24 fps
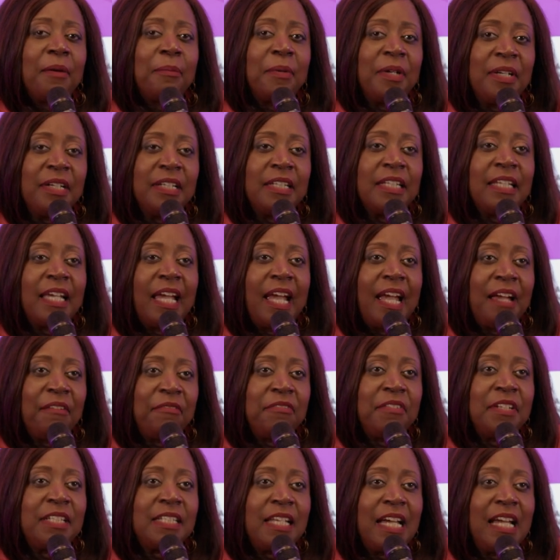Bernie,
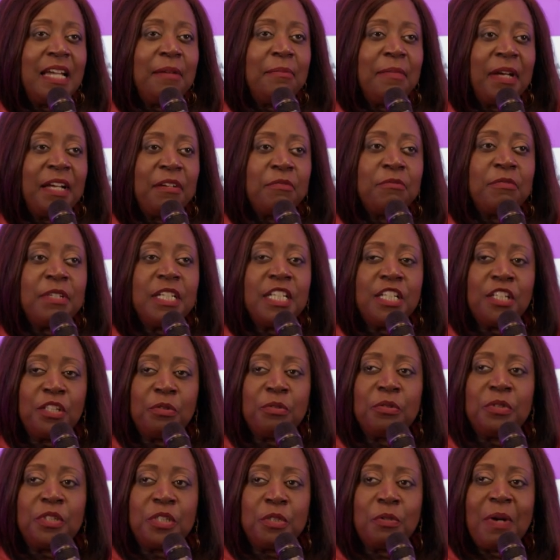every time I ring
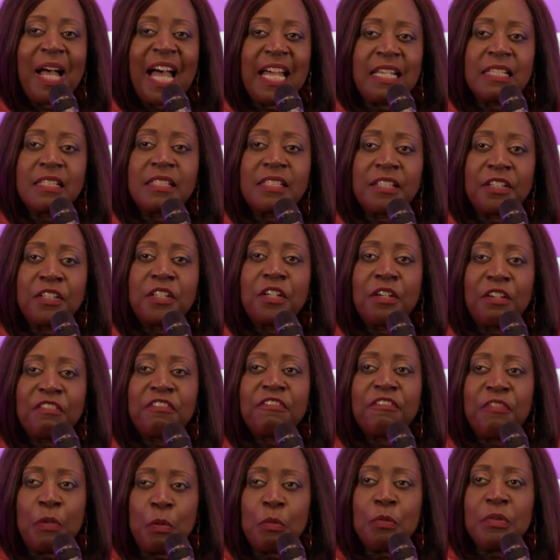you, you answer your
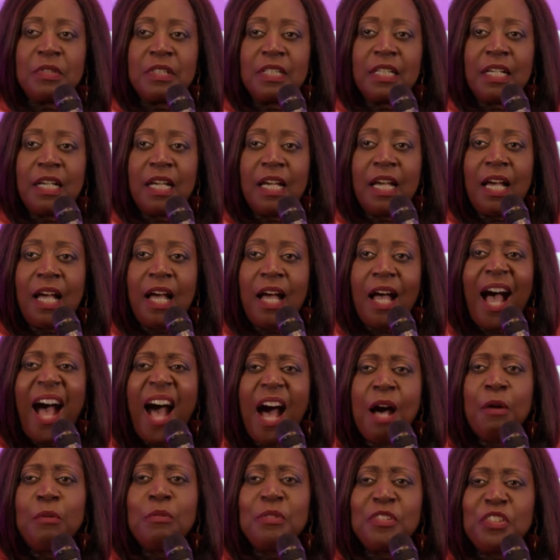phone.
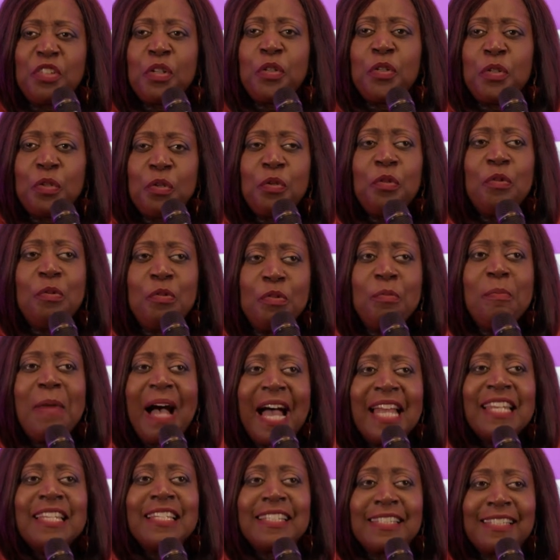How do you
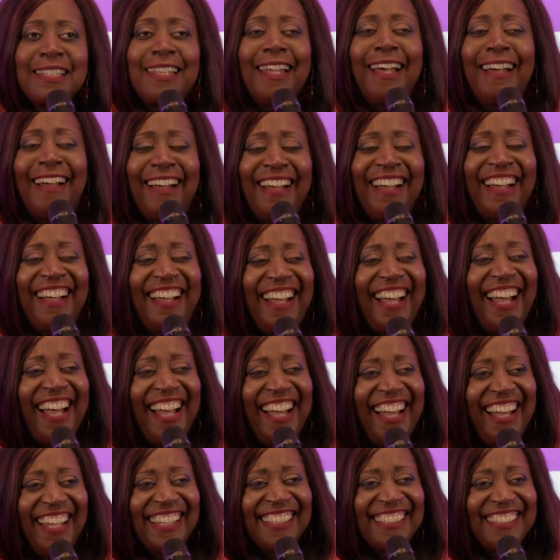manage
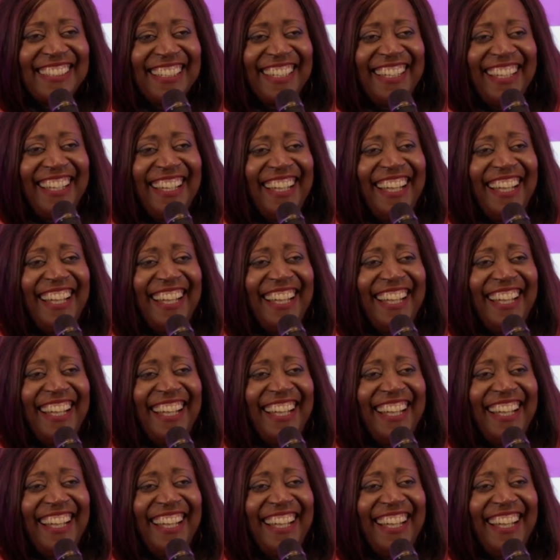that?